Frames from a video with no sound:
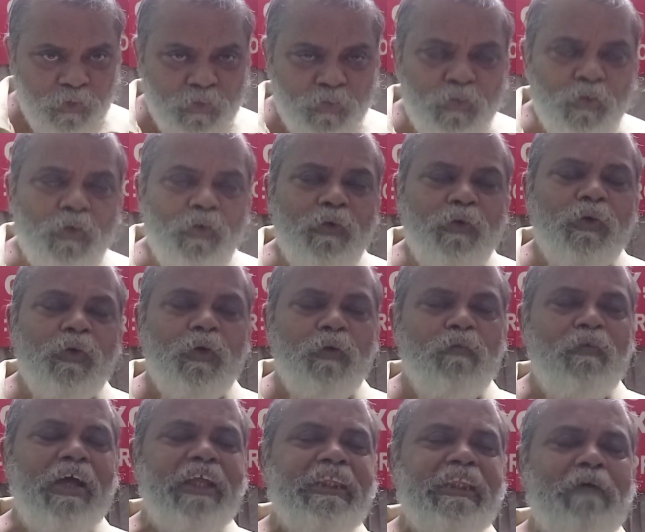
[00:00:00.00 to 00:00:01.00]
So
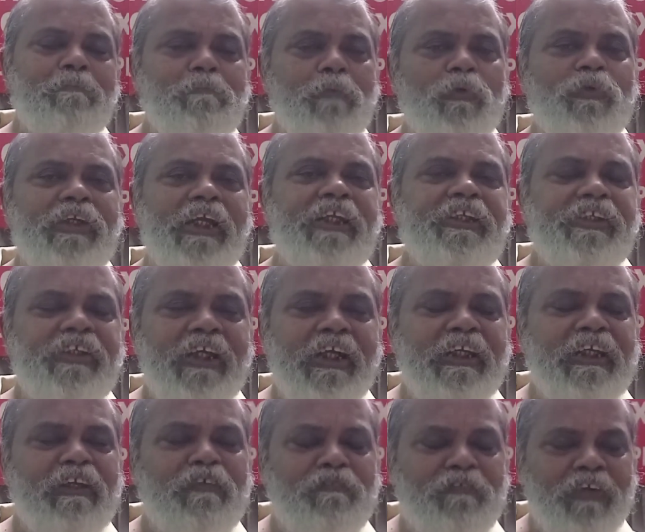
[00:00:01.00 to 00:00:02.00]
when the potential
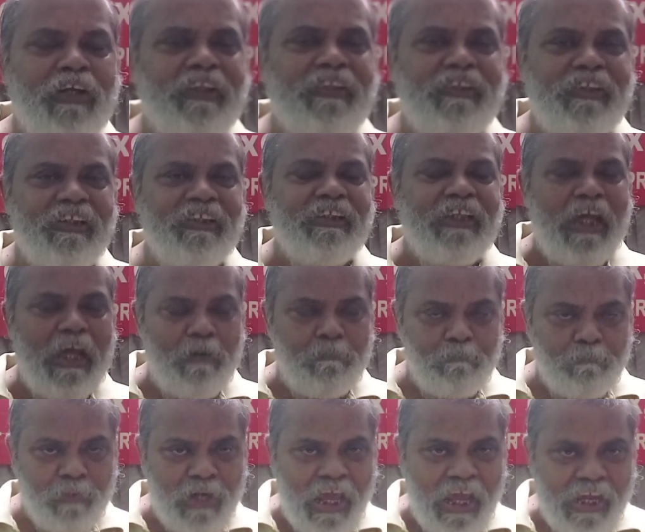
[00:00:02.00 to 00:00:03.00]
difference is
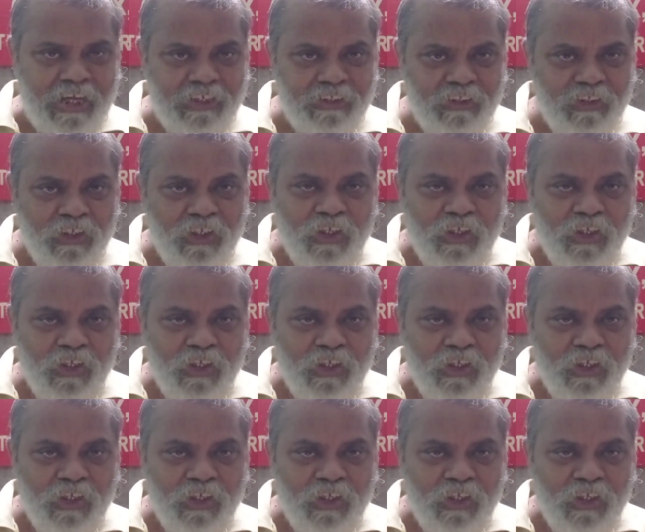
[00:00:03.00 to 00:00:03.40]
applied,